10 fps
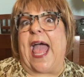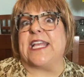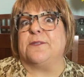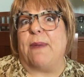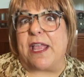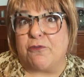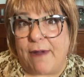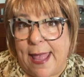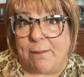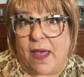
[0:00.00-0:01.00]
As my
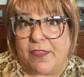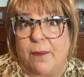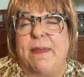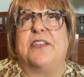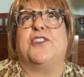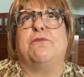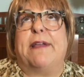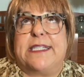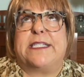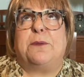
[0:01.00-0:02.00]
grandmother, may she
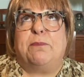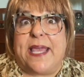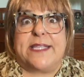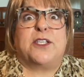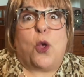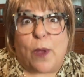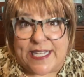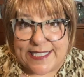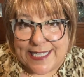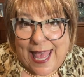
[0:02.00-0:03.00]
rest in peace,
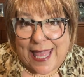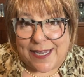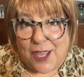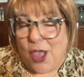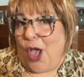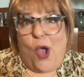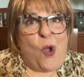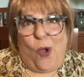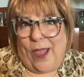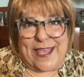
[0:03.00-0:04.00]
always said,
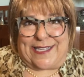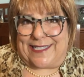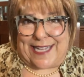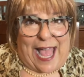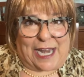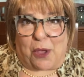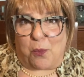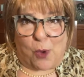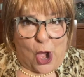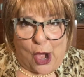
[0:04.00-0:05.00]
oy is not a
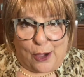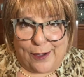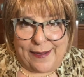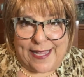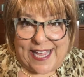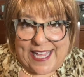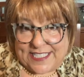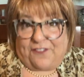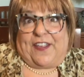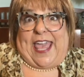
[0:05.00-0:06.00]
word.
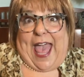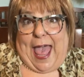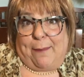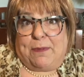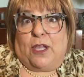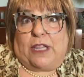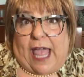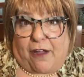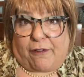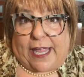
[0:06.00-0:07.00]
It's a
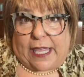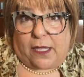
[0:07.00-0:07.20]
vocabulary.